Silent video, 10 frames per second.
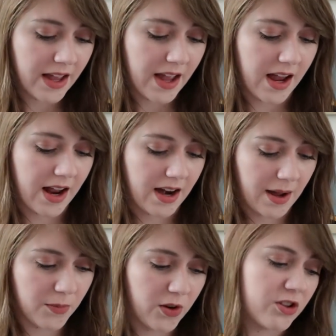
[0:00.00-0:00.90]
And
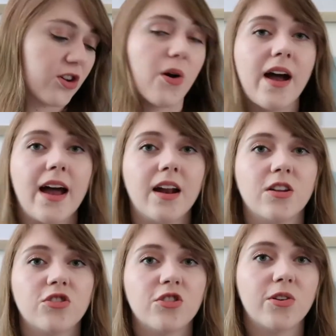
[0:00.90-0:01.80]
I'm going to go ahead
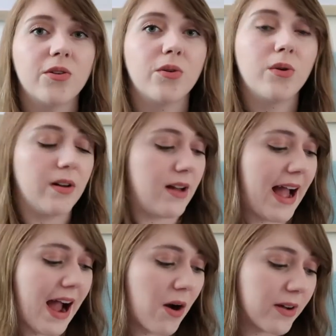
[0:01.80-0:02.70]
and show you
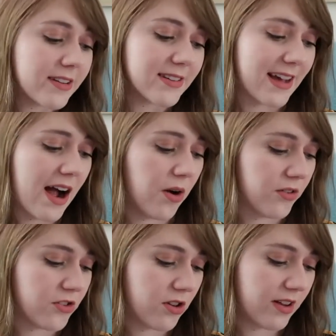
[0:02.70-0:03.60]
how it
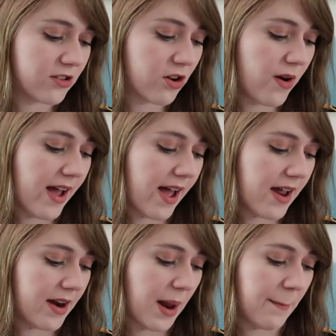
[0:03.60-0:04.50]
sounds. So let's go
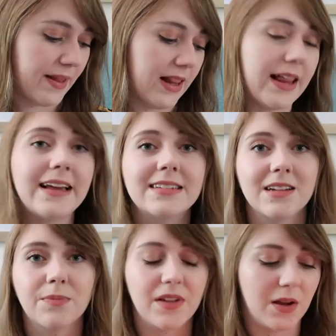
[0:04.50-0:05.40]
ahead and play
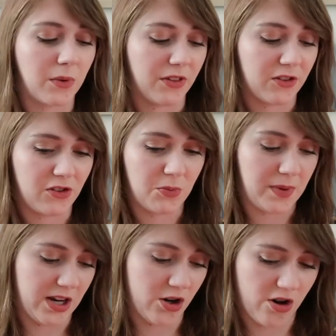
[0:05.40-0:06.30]
something with this
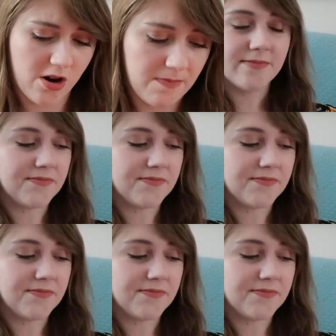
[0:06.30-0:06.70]
speaker.